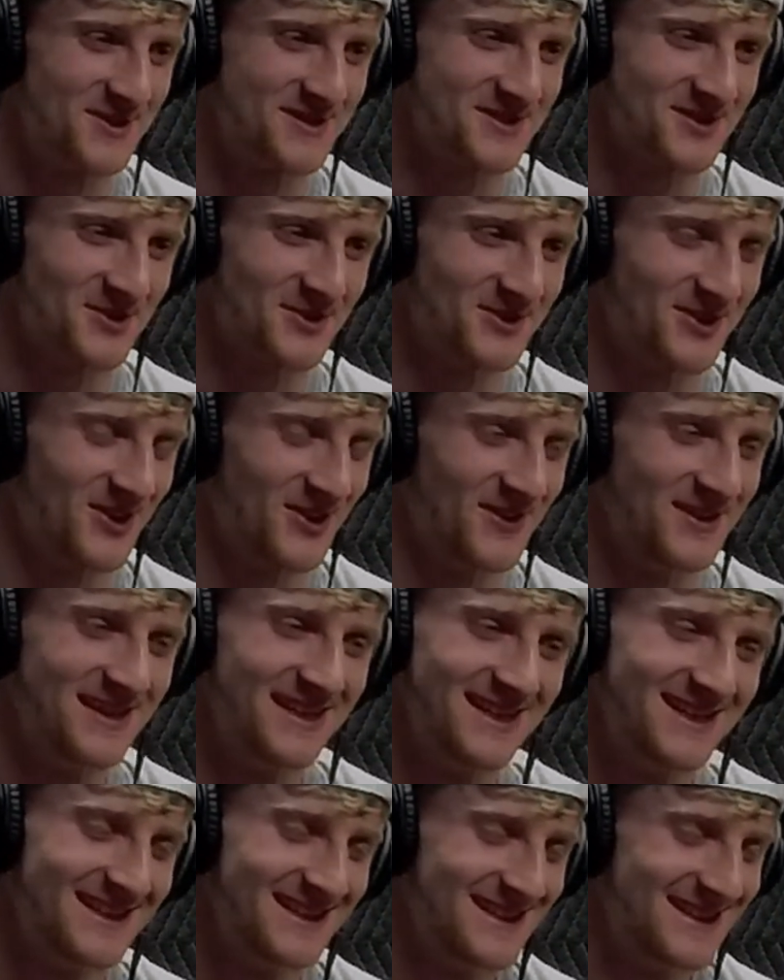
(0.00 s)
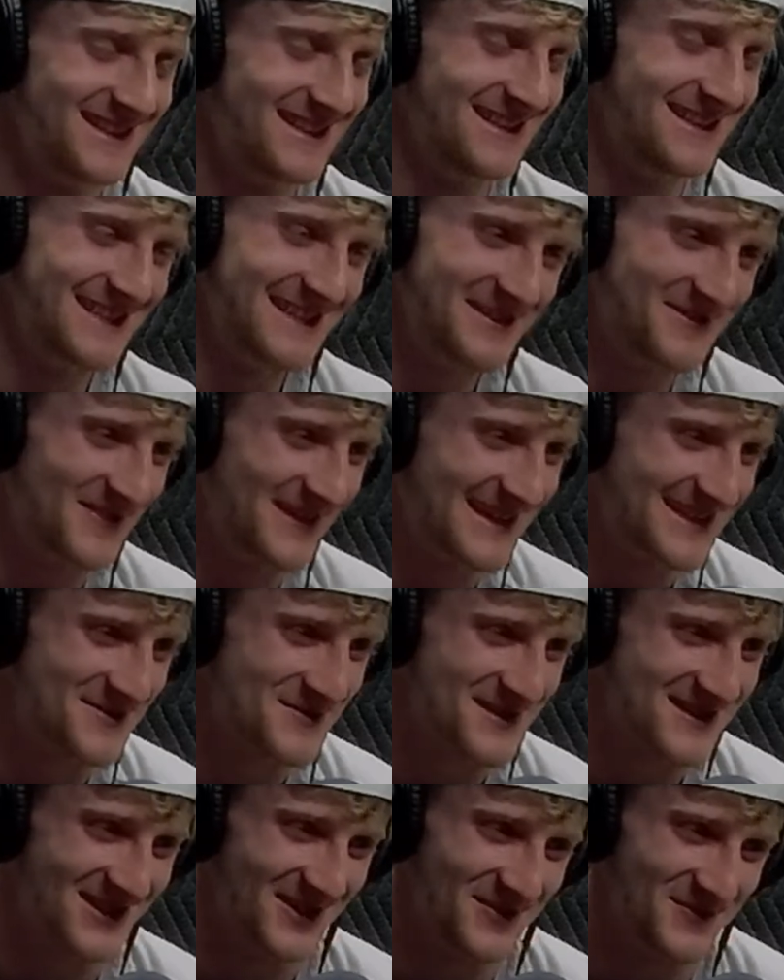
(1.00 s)
So, you know, defense
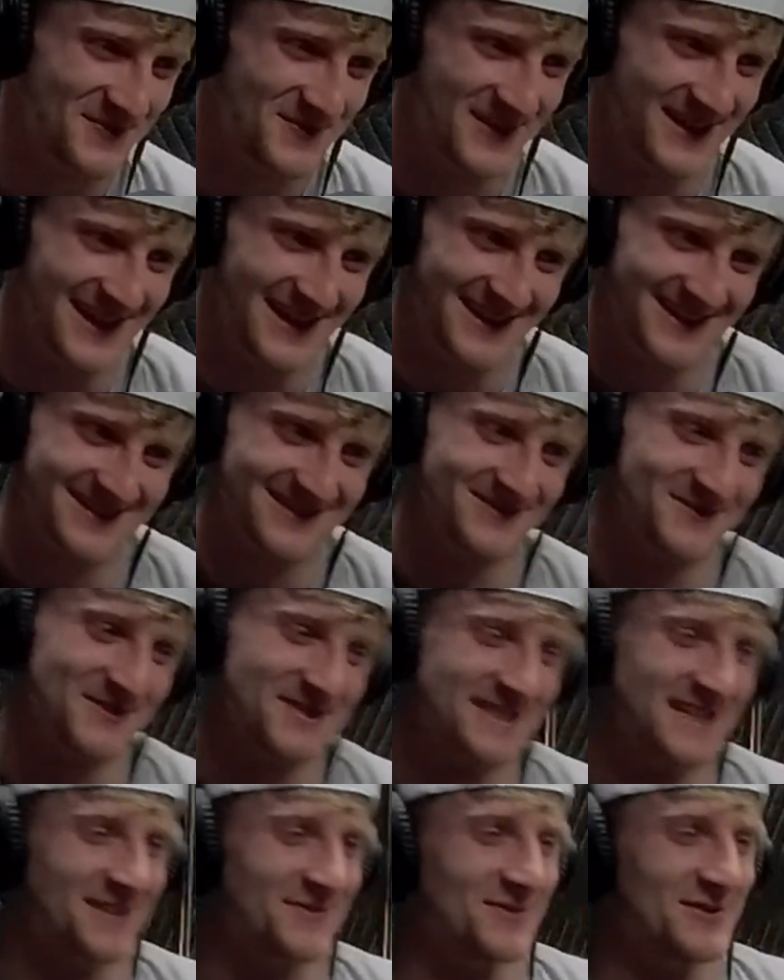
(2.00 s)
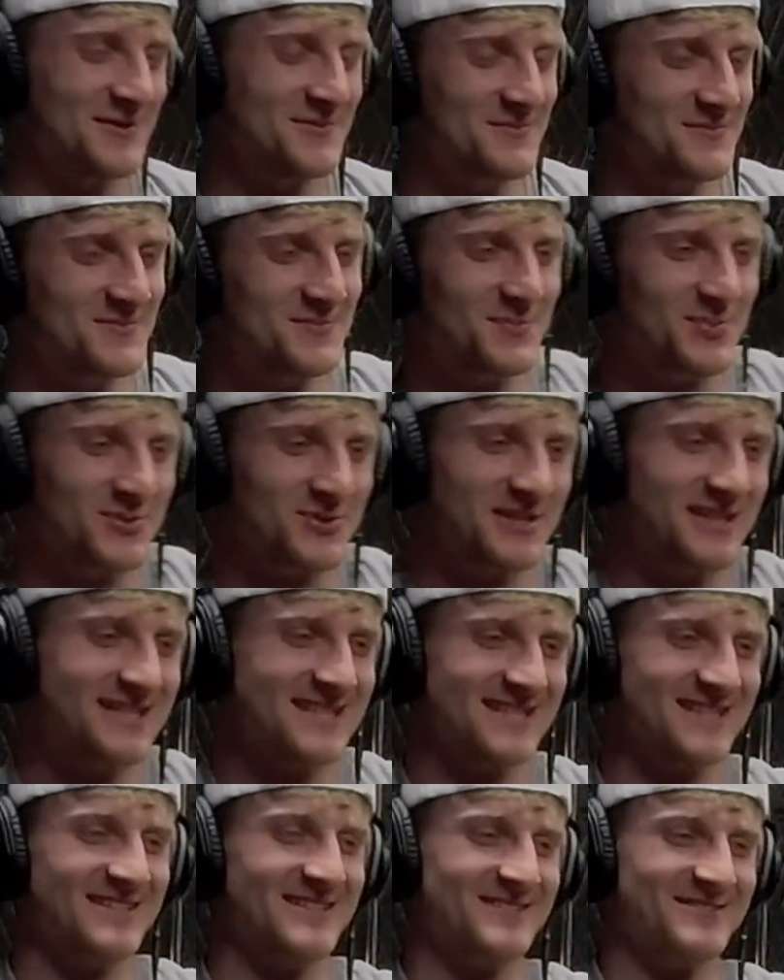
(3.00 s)
was something that was definitely
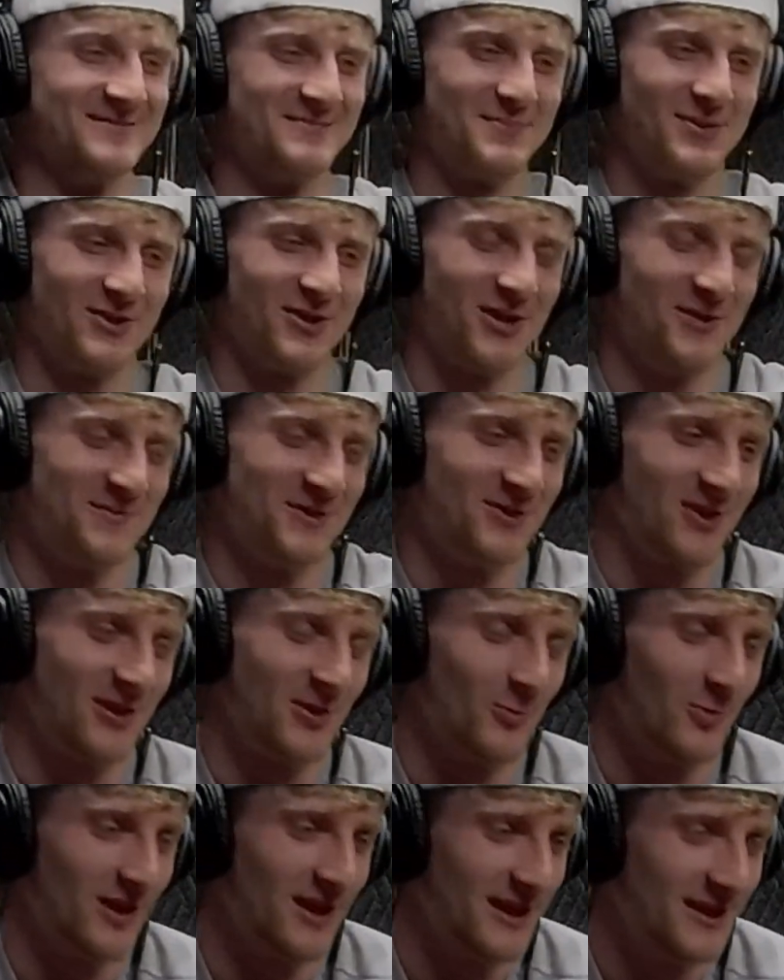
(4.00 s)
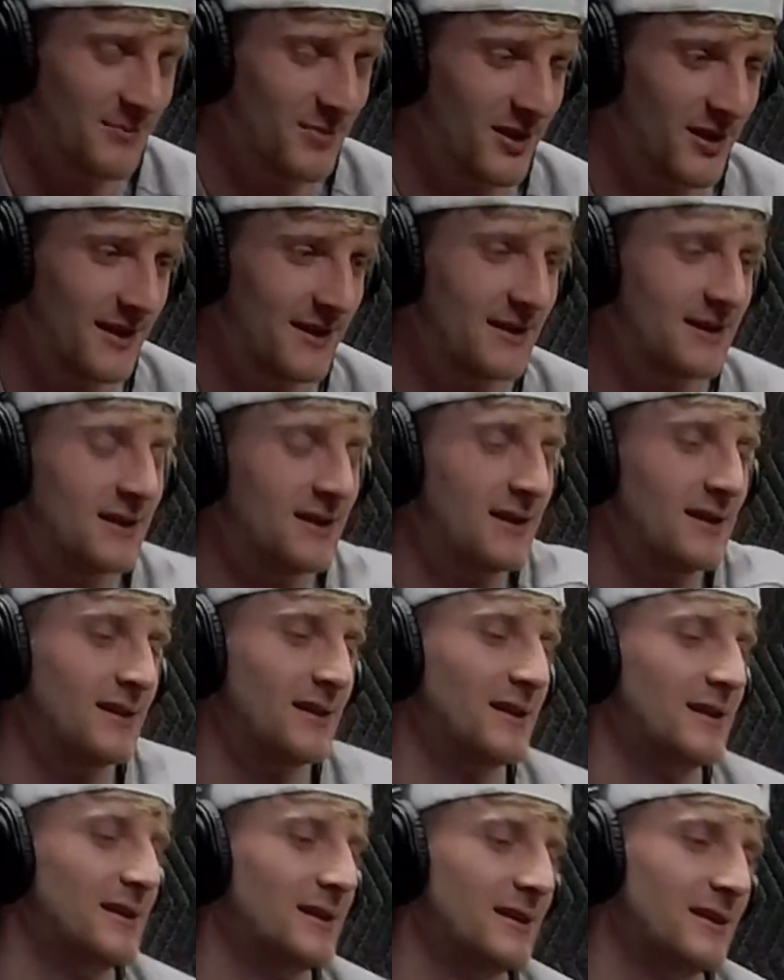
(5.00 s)
preached and put on me right away. But,
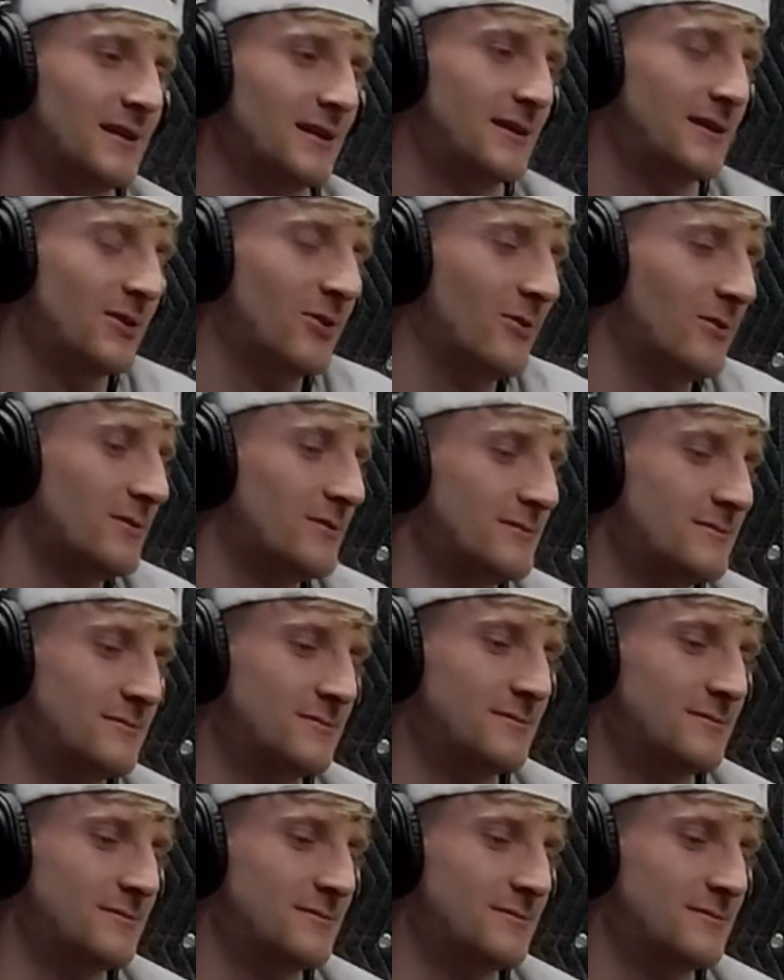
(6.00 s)
you know,